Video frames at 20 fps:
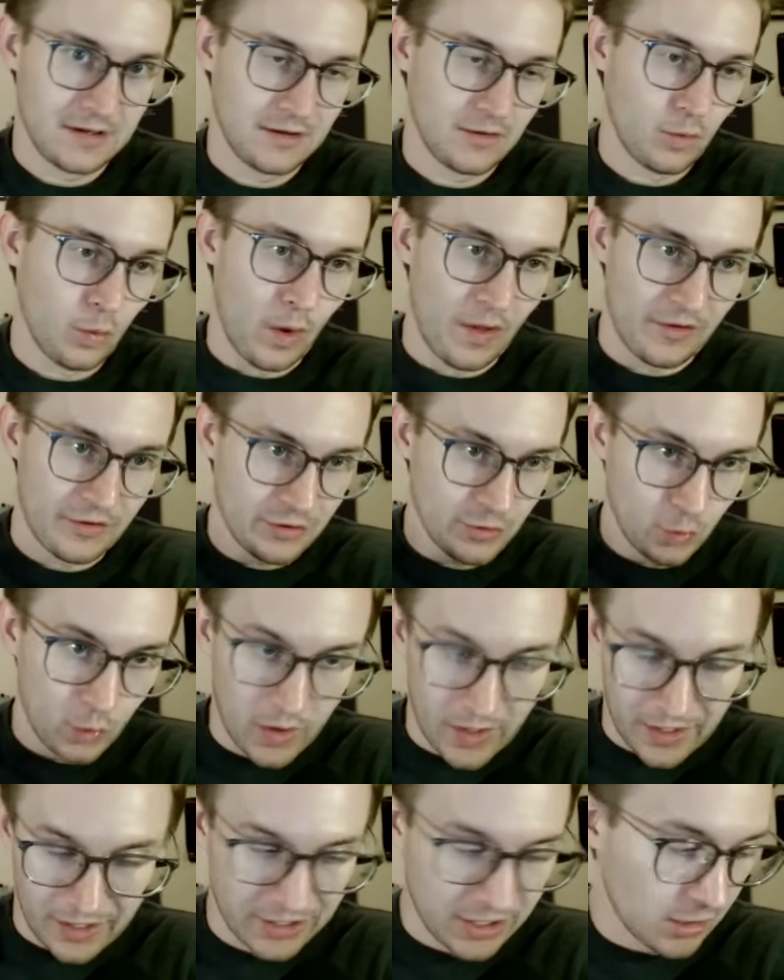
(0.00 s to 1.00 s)
Whether you
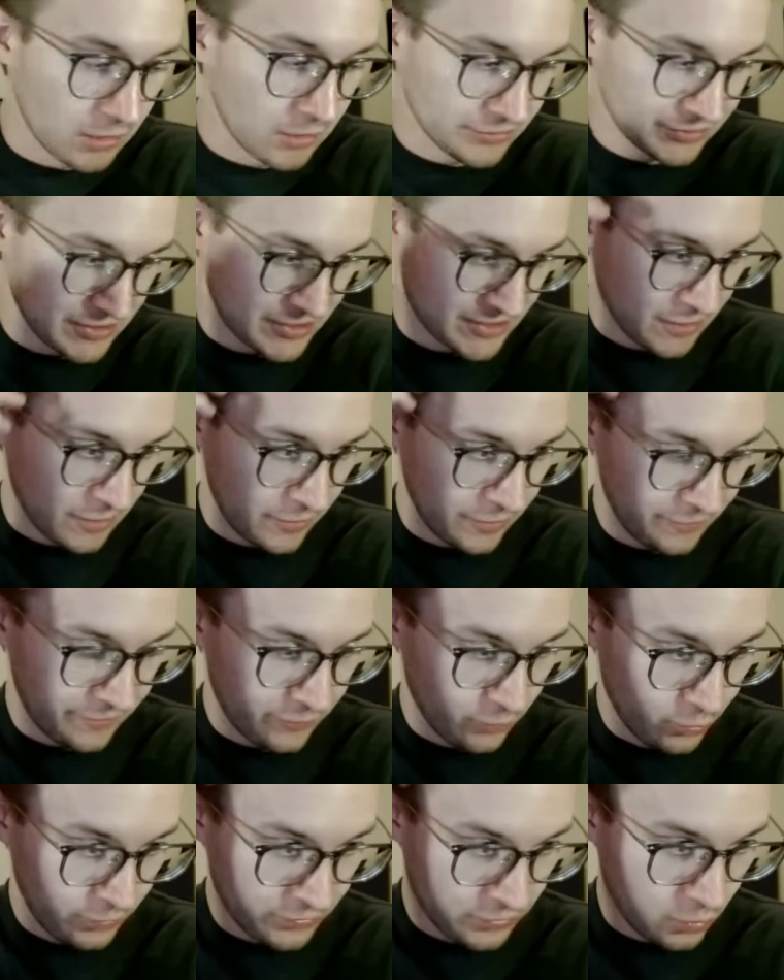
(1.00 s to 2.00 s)
want to call it the start of the
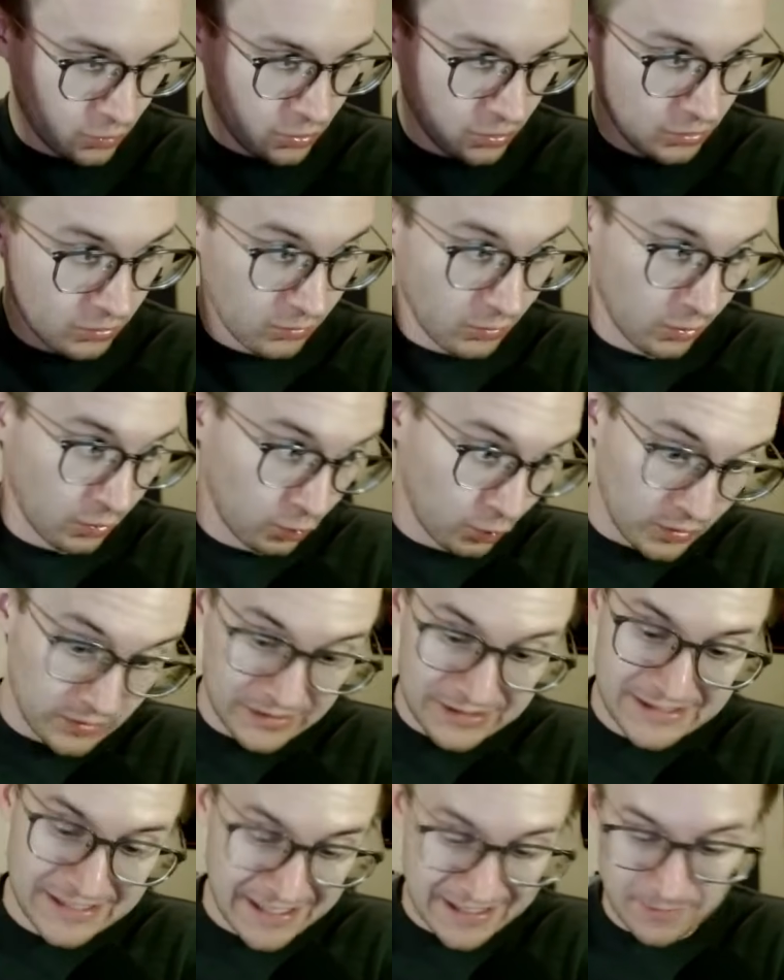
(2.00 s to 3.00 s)
fourth quarter or
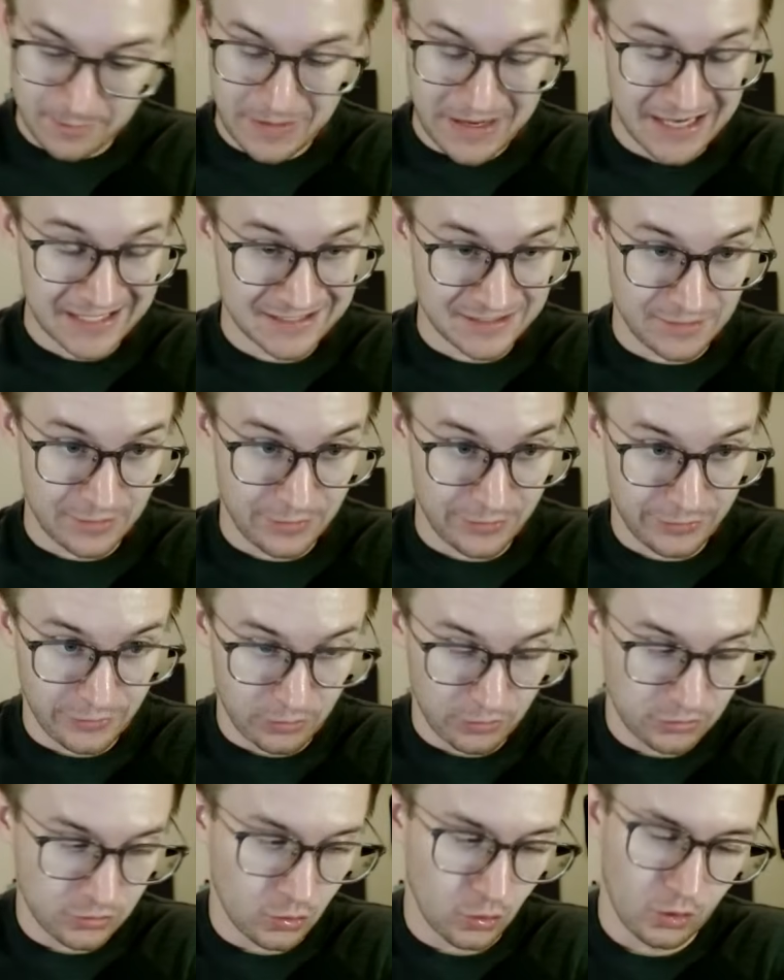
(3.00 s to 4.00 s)
really date it back to the
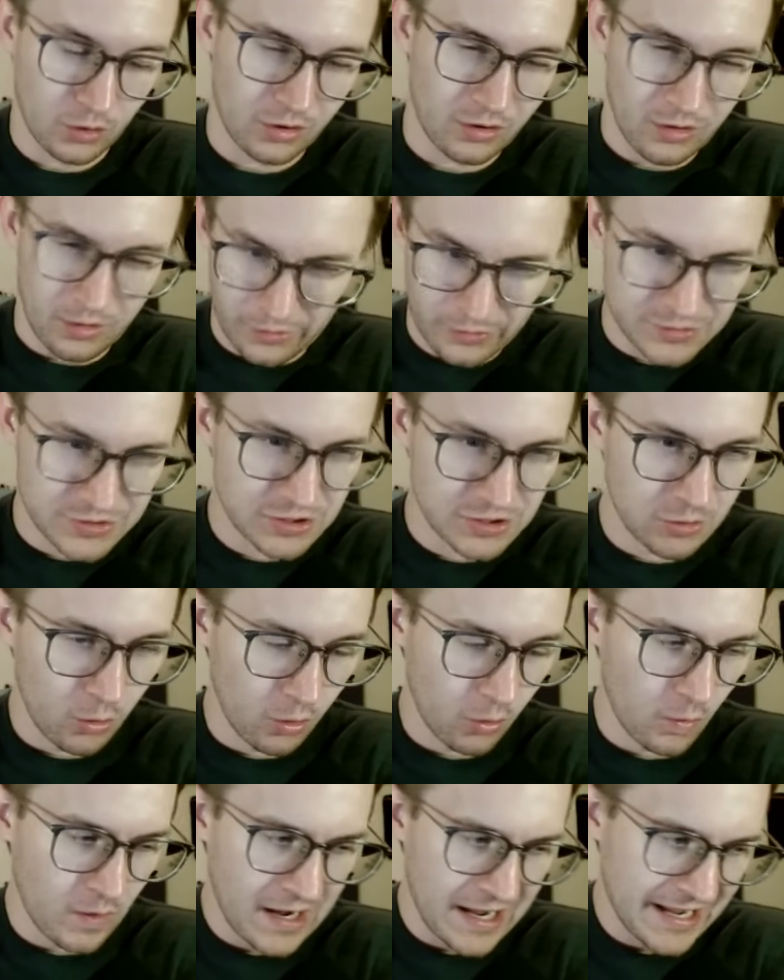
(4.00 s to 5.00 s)
third quarter, although
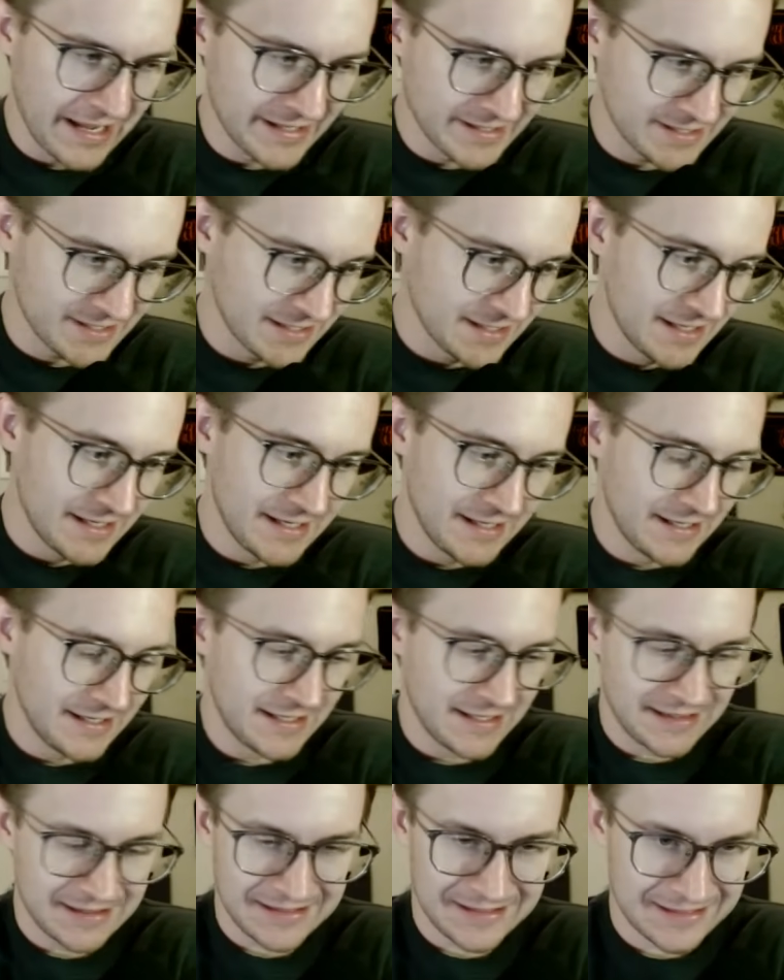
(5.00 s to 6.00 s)
score-wise,
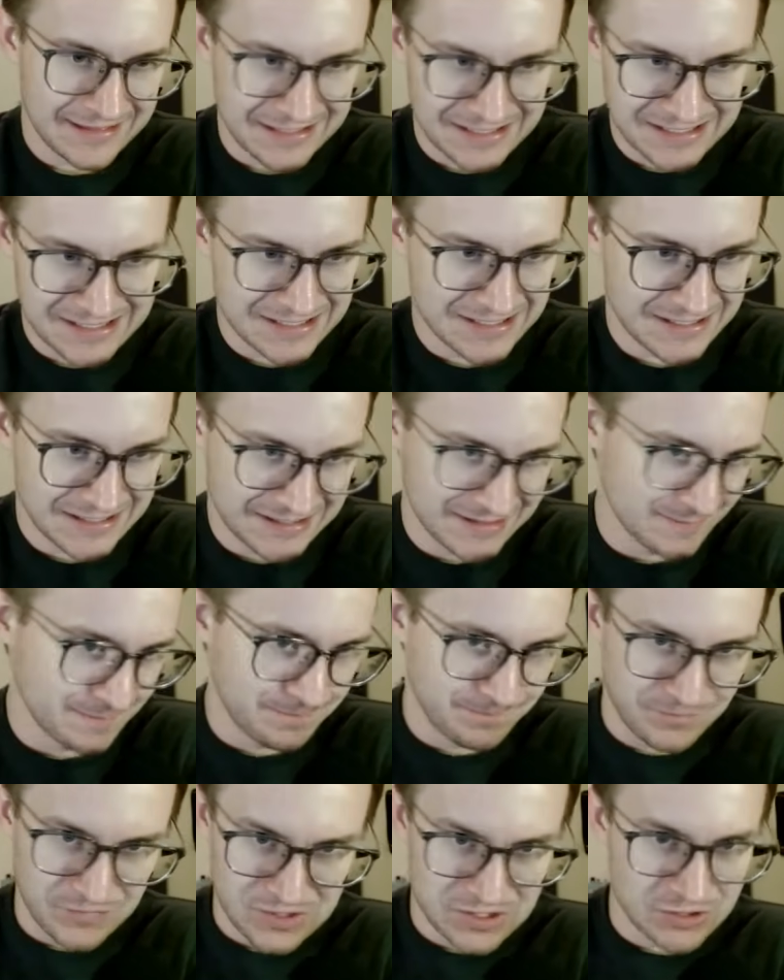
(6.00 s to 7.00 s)

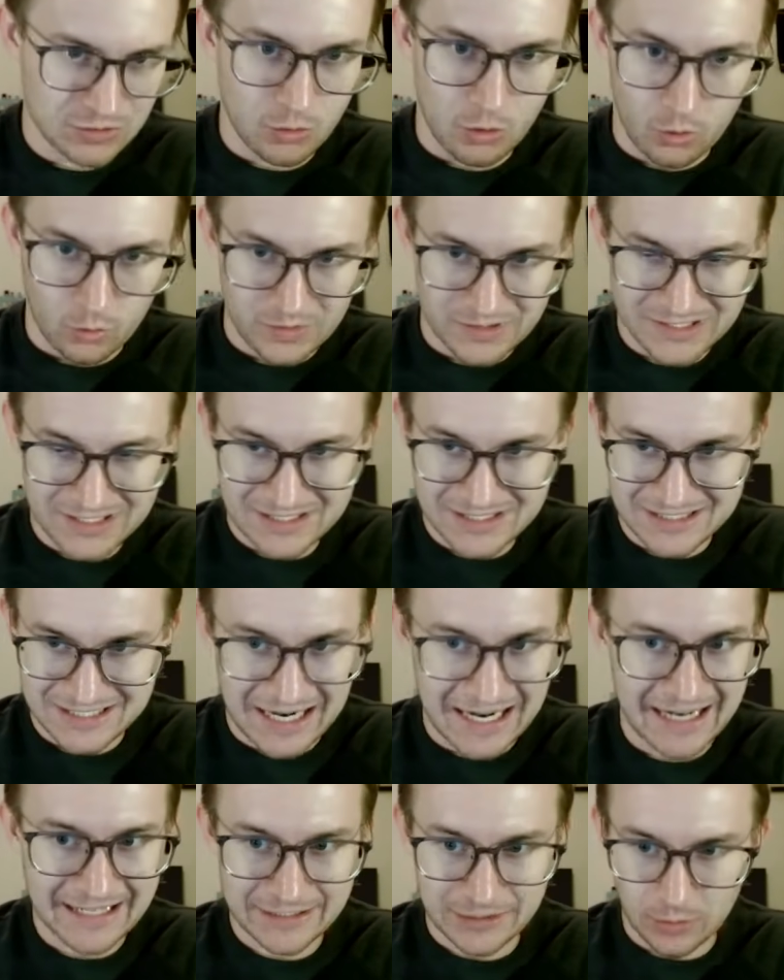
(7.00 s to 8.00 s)
the score was
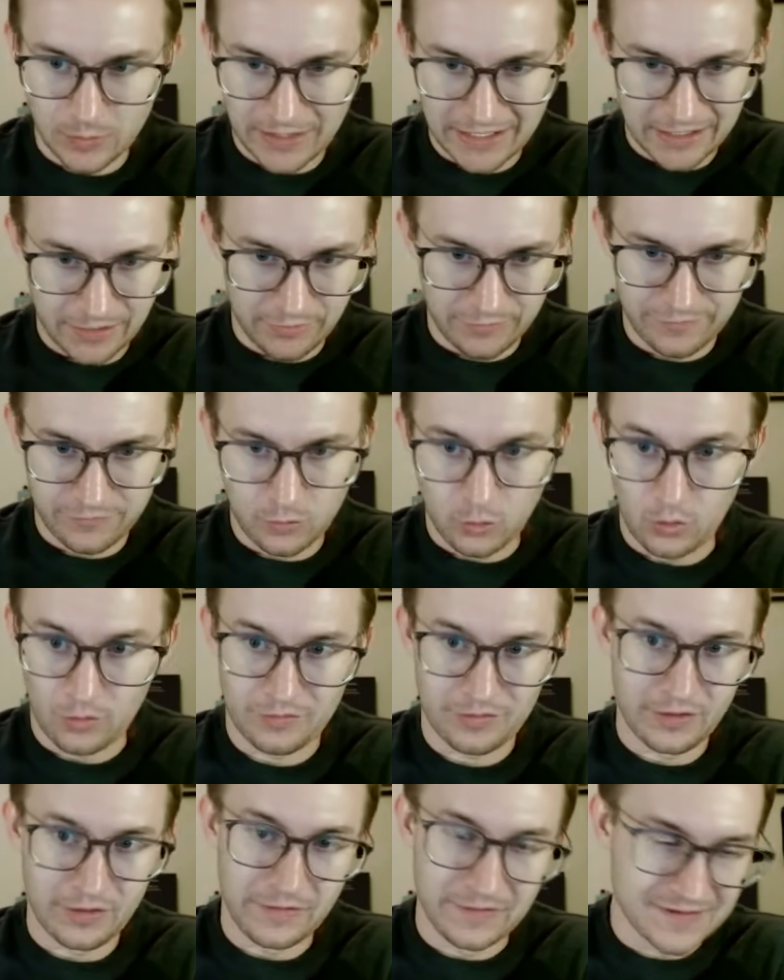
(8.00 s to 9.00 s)
tied going into the
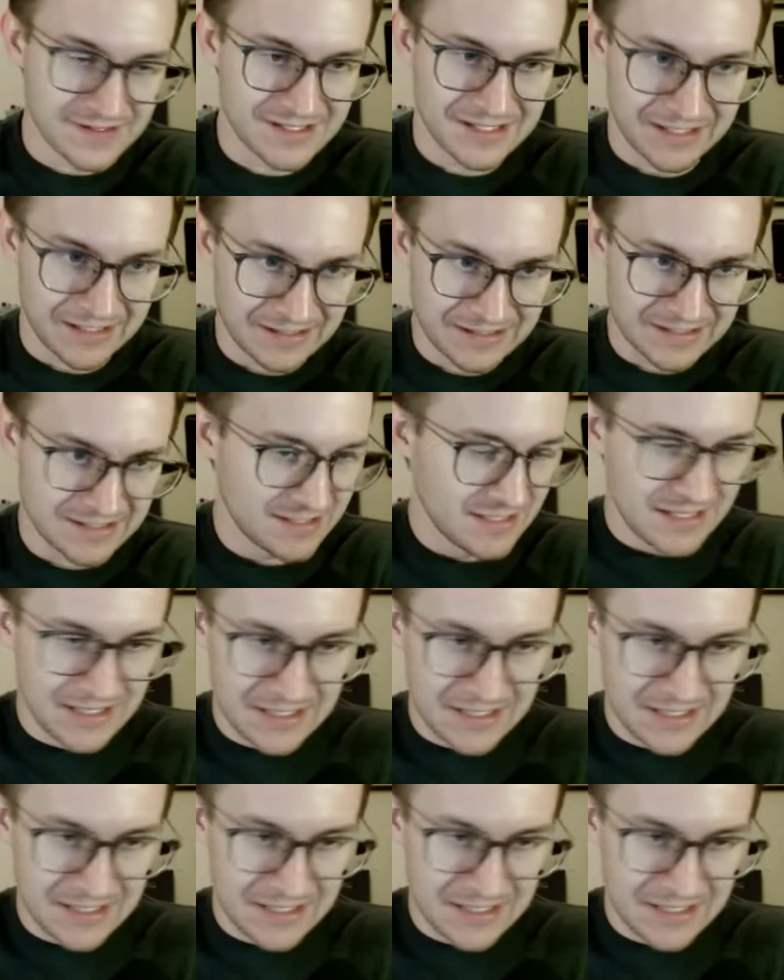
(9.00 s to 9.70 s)
fourth, and the Suns,